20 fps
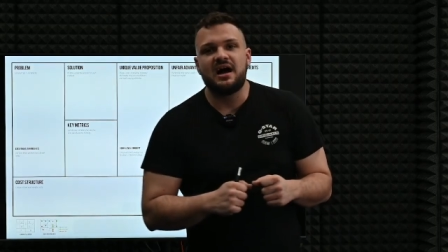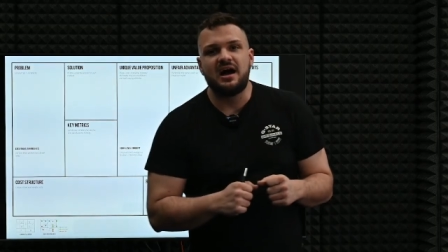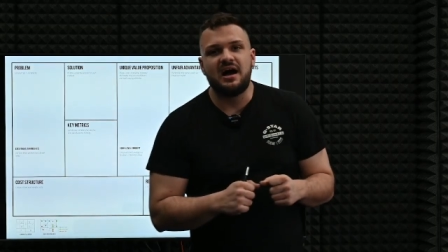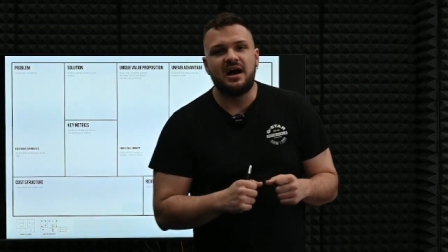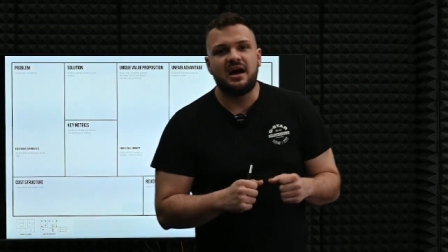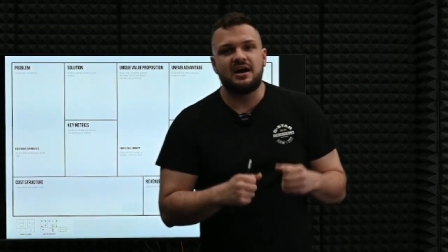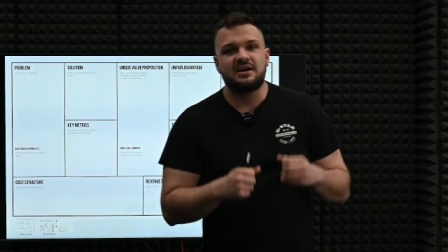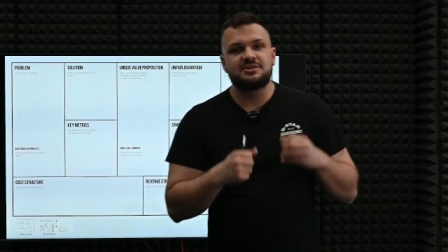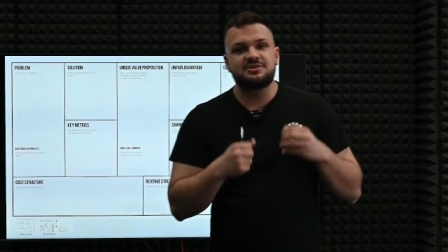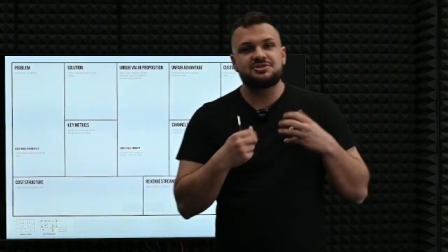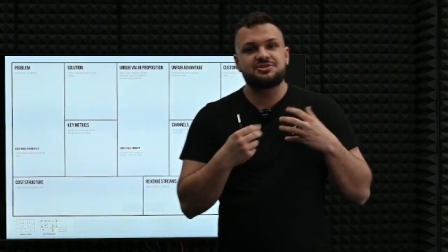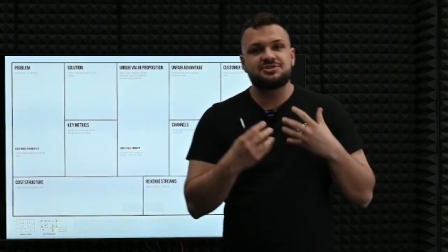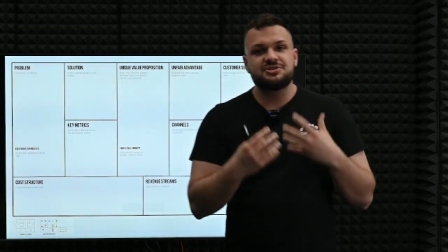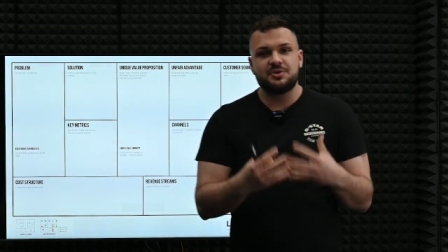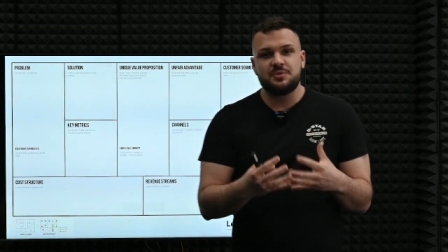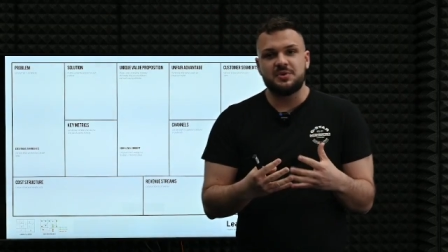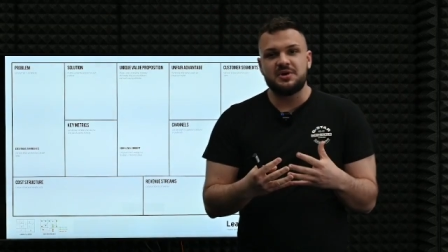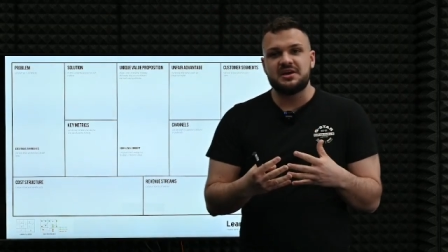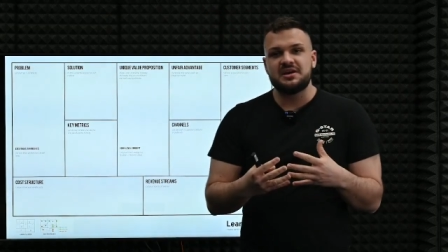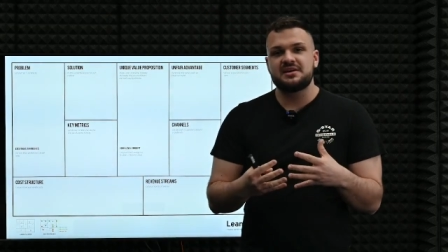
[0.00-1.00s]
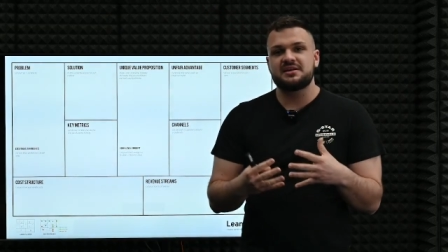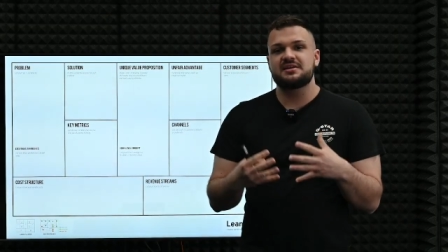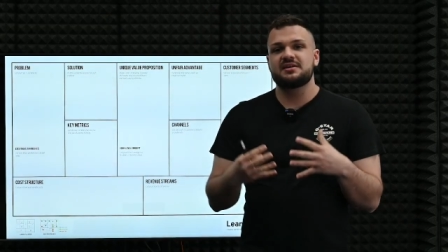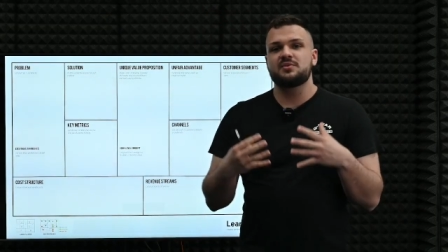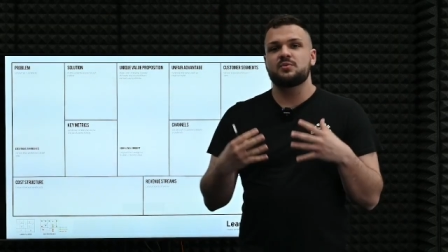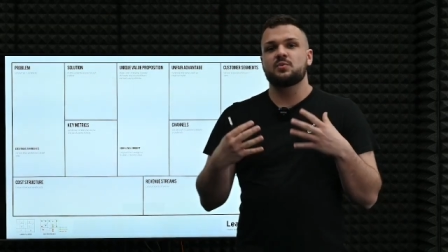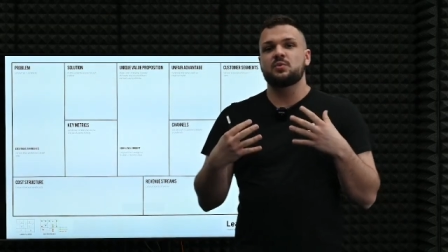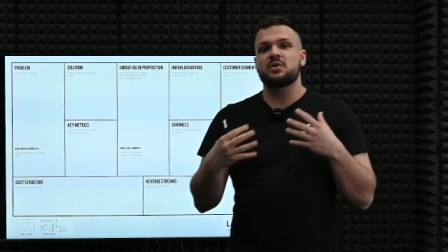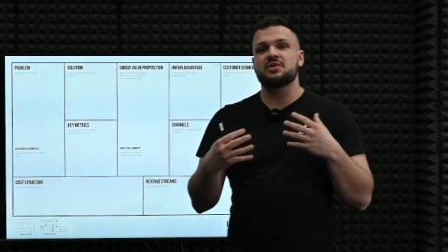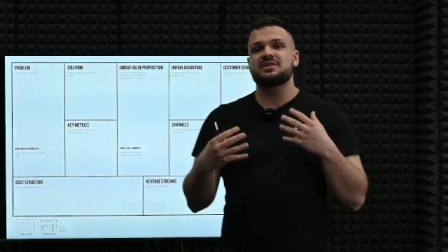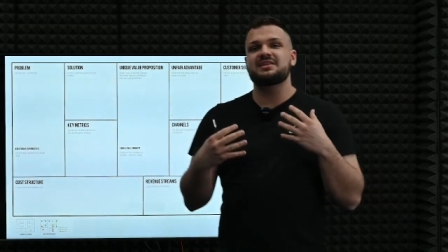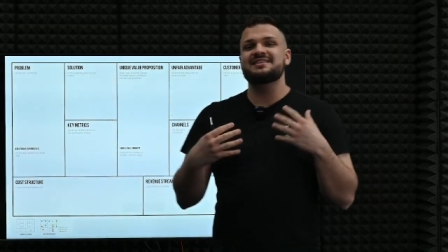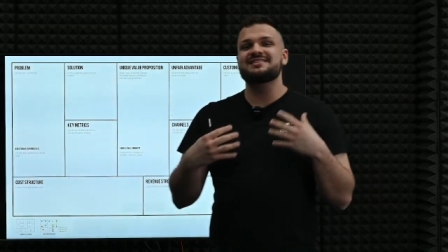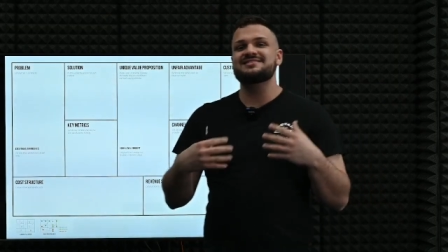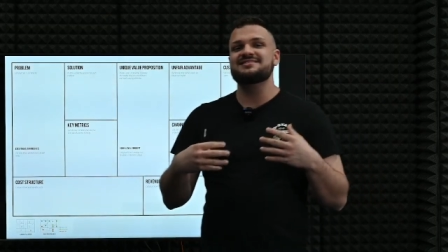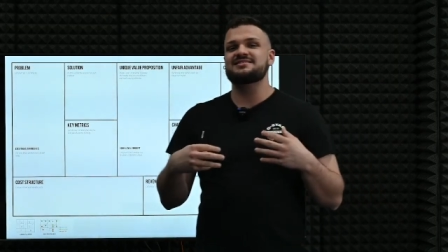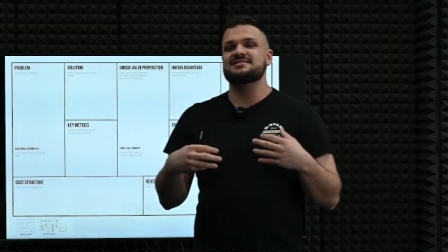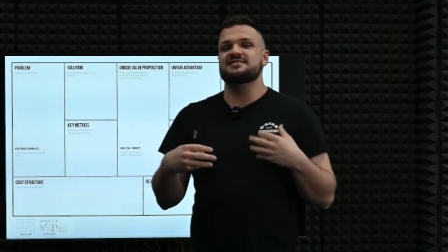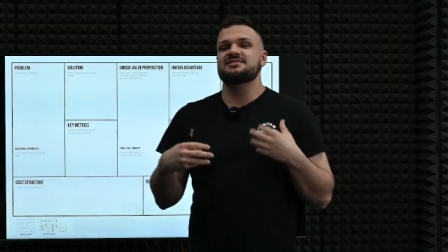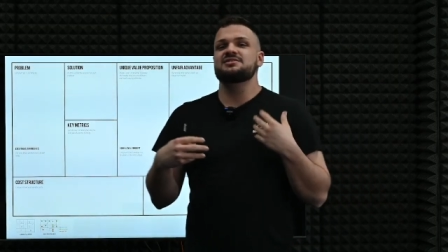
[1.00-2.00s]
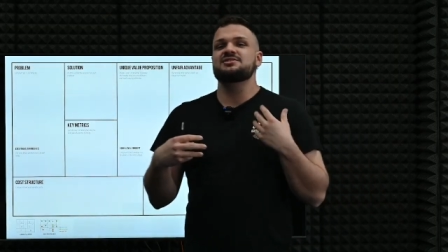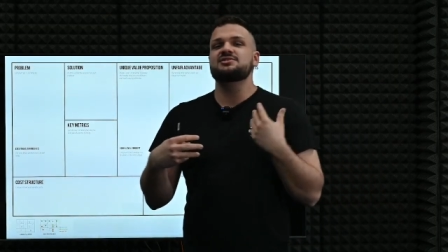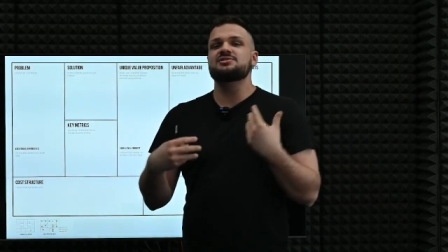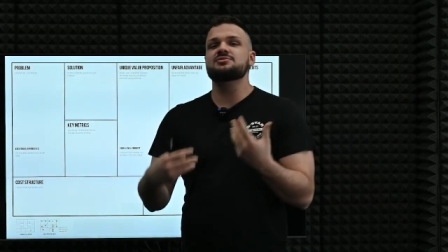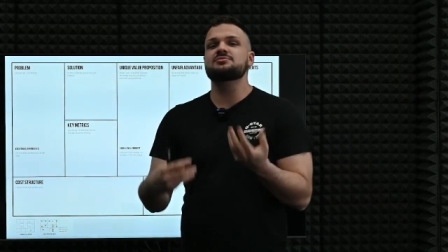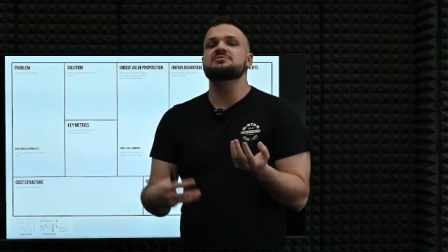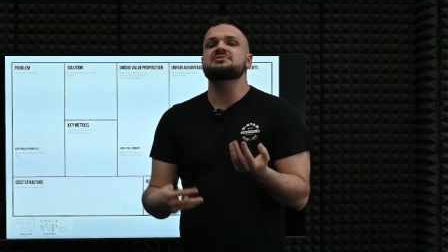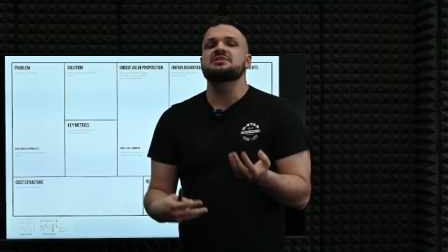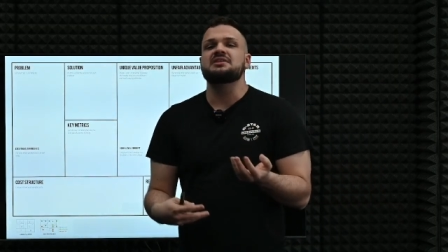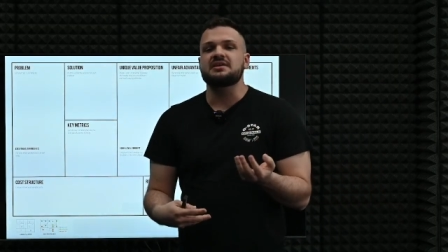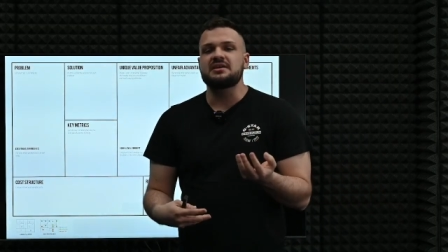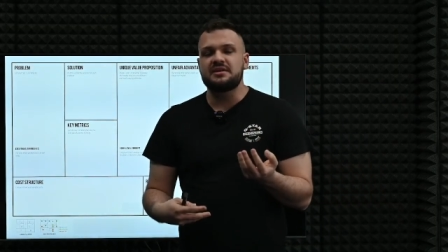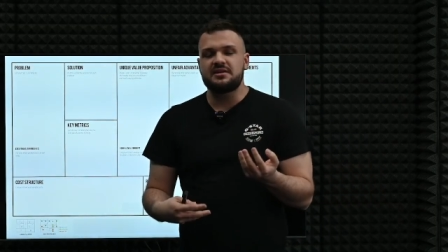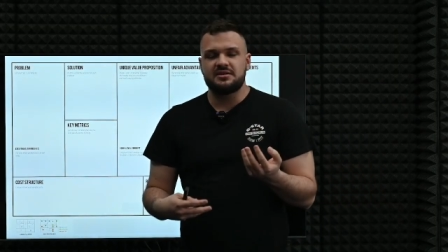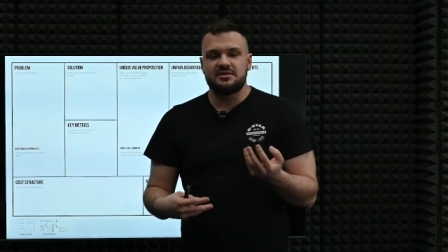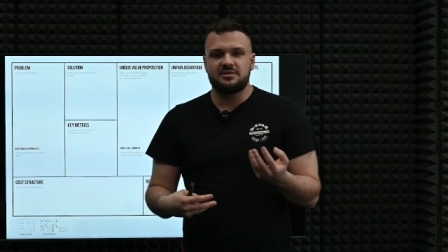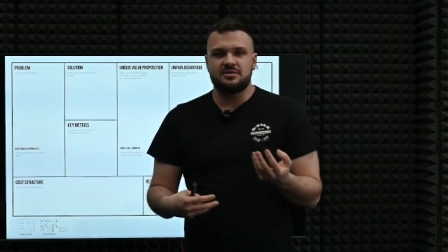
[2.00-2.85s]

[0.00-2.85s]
showing what is unique